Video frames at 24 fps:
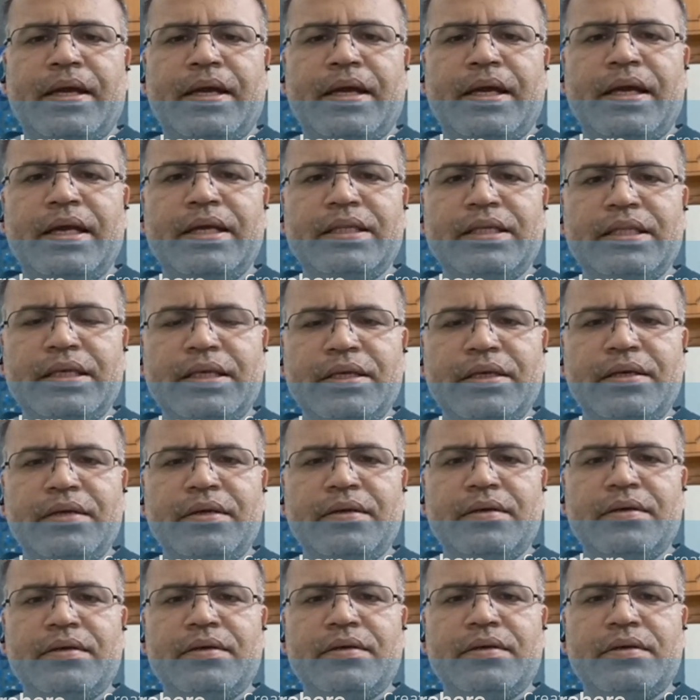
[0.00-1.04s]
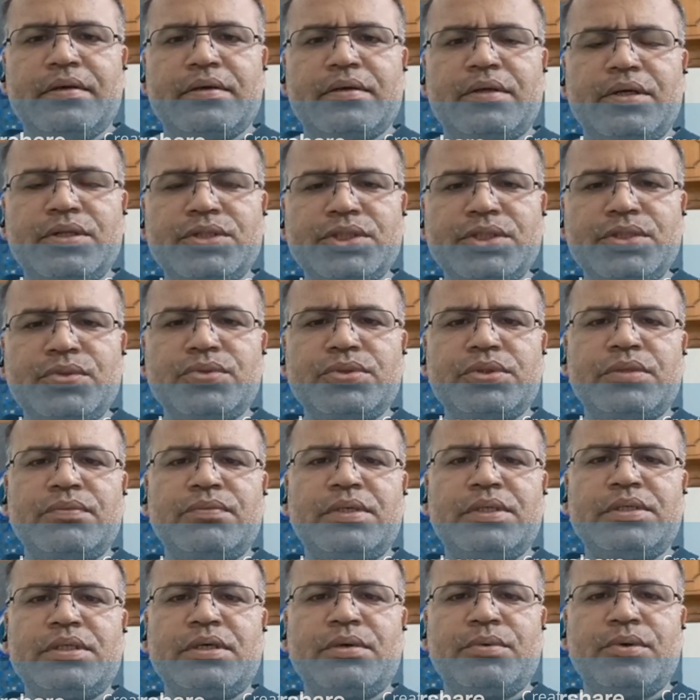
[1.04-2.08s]
And the Constitution
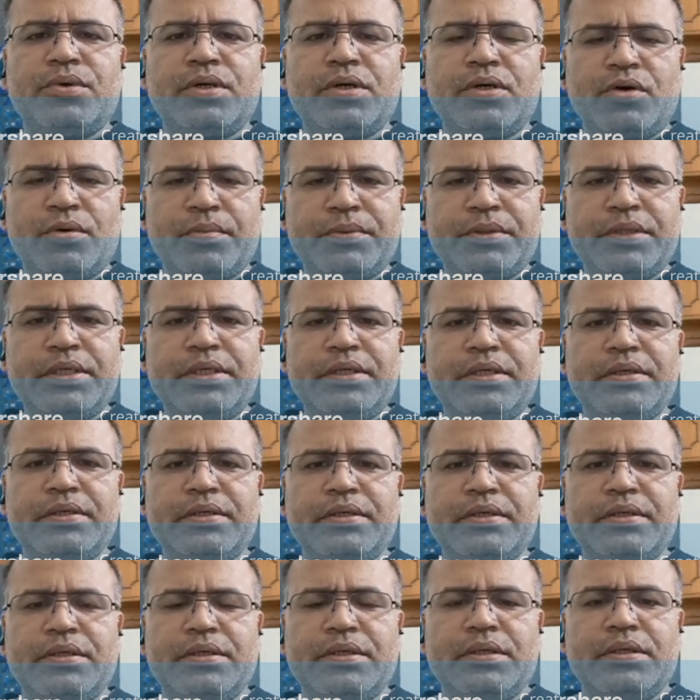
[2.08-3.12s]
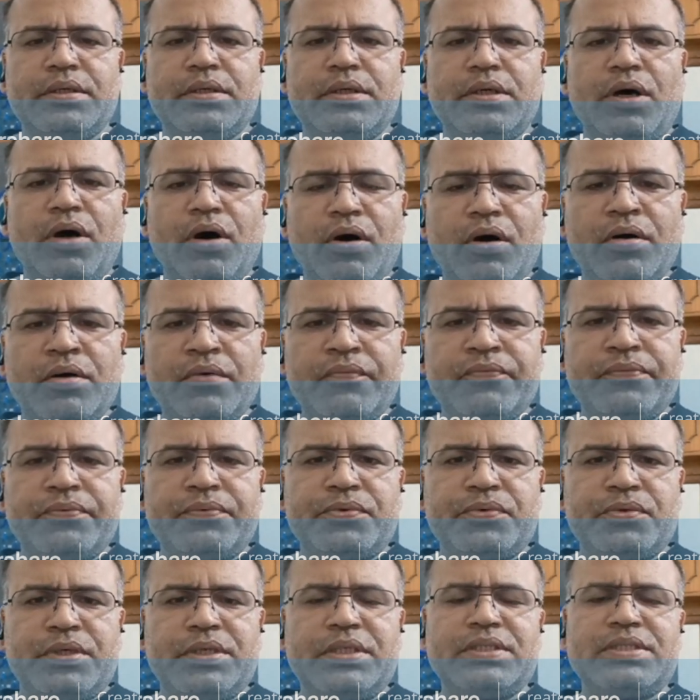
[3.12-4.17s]
was adopted on
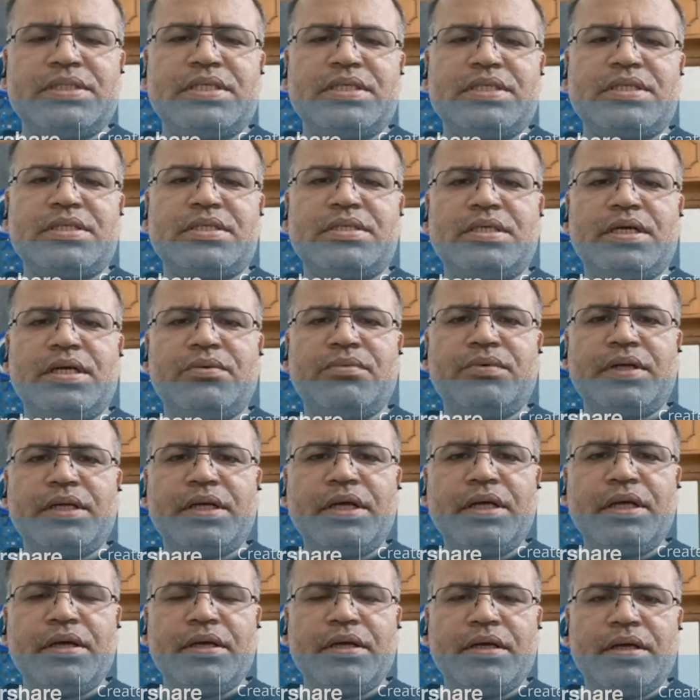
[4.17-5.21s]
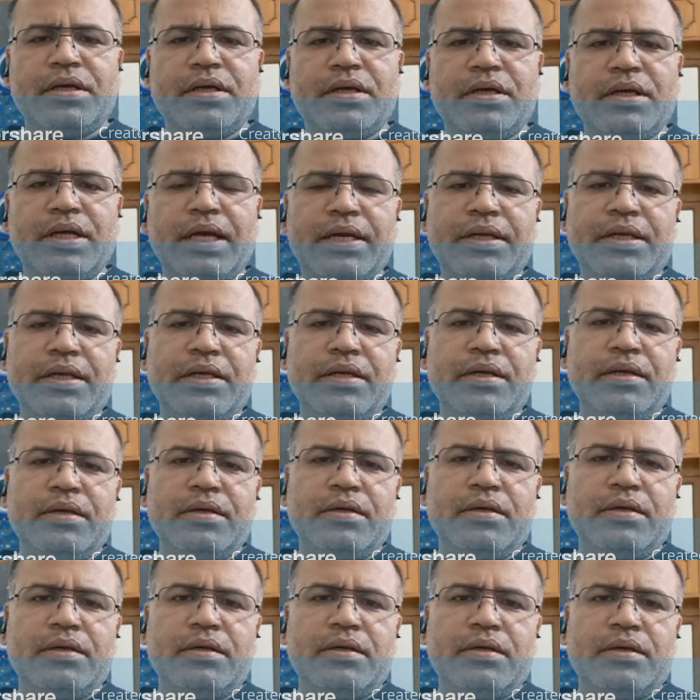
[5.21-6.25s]
26th January
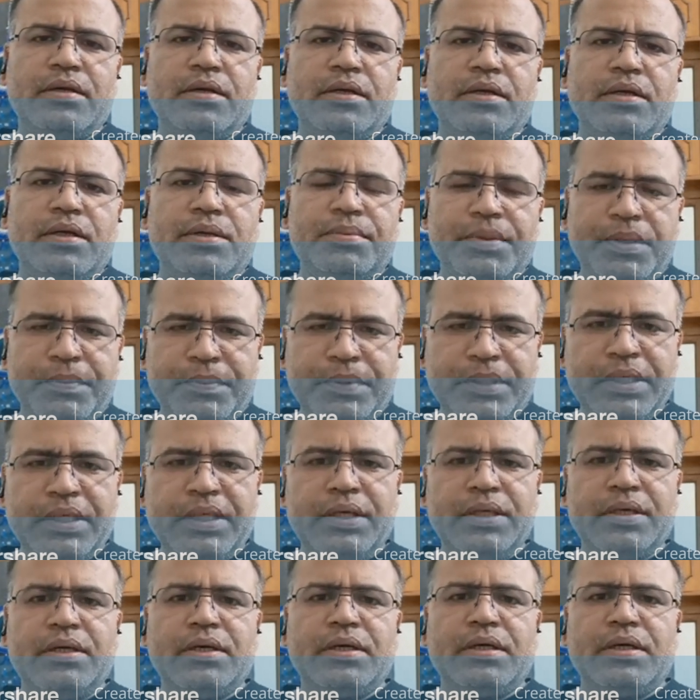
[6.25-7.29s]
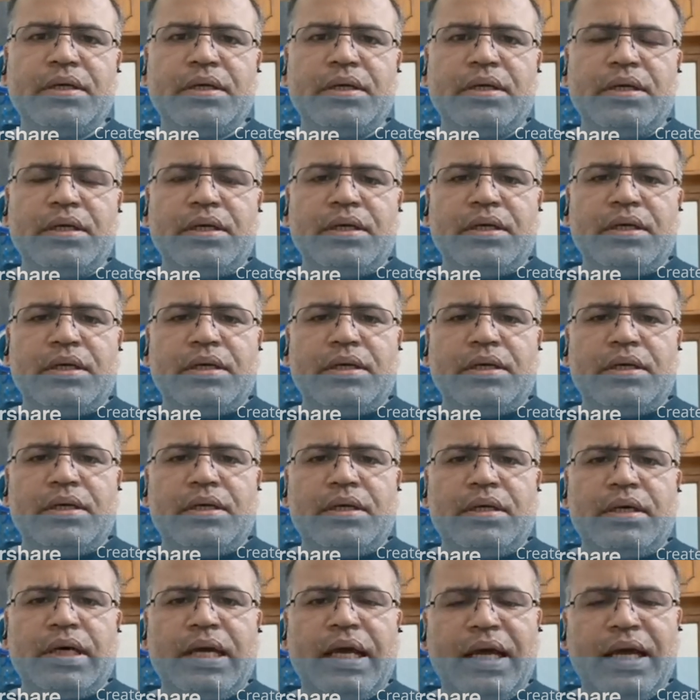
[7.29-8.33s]
1950,
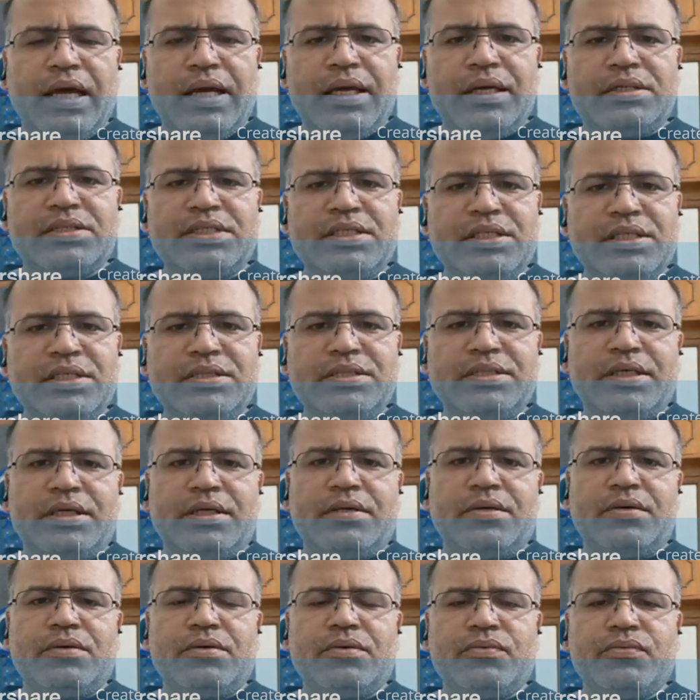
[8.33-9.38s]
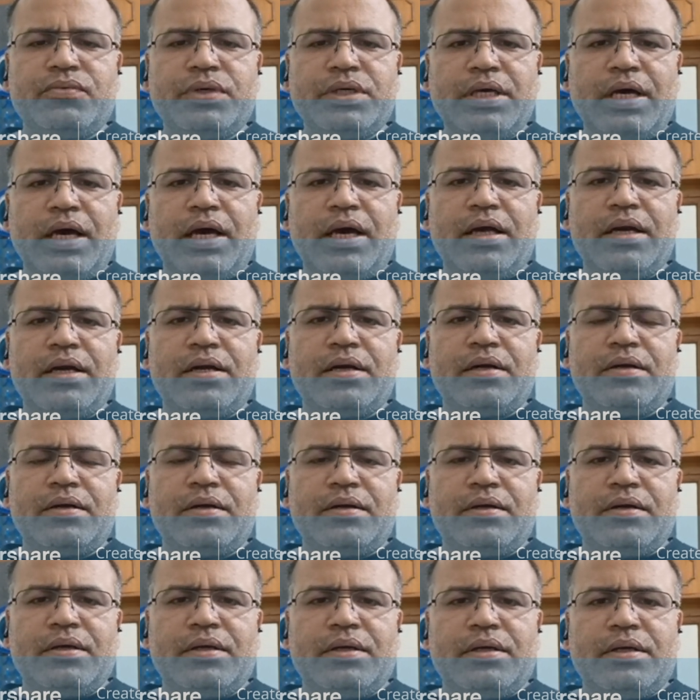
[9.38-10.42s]
and since then we are
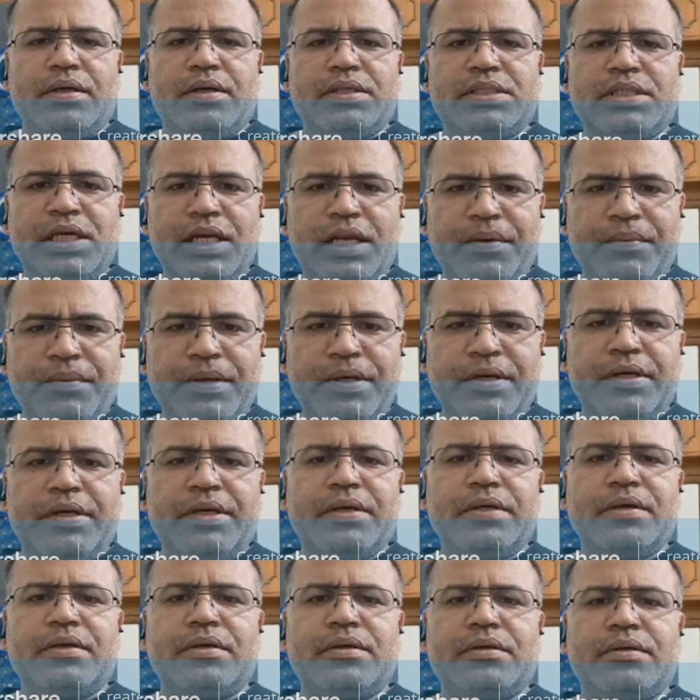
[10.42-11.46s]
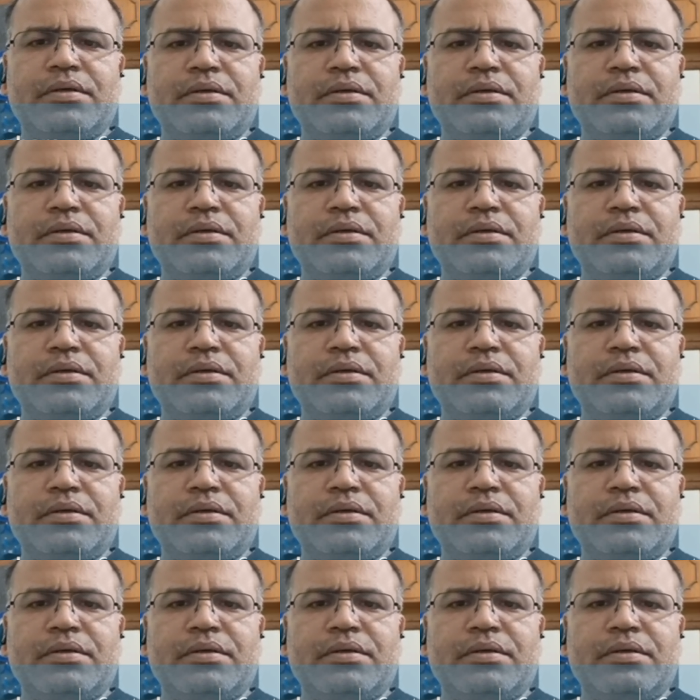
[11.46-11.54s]
celebrating